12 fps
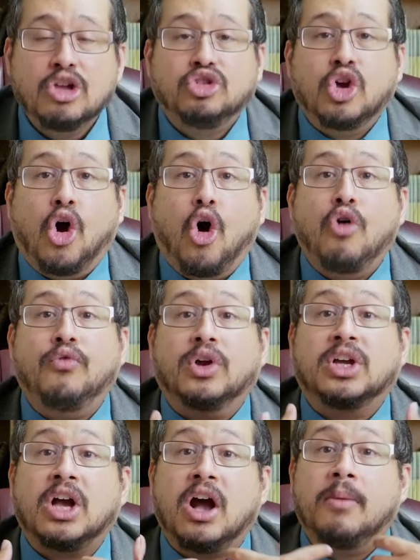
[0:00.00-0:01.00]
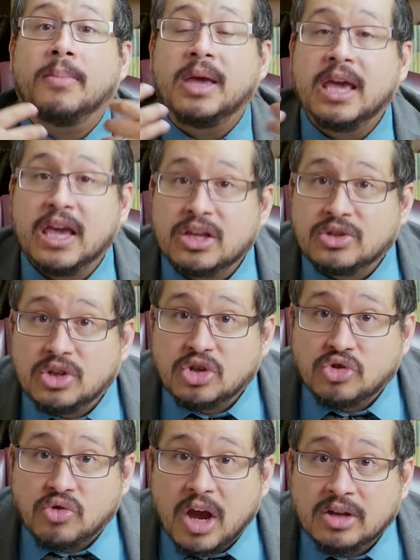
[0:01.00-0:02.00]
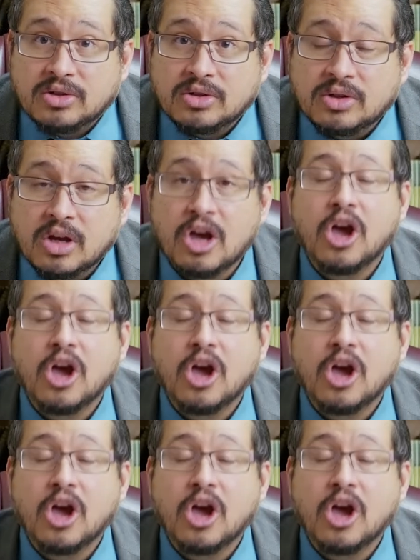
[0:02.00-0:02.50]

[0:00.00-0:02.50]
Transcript: to overcome his distress,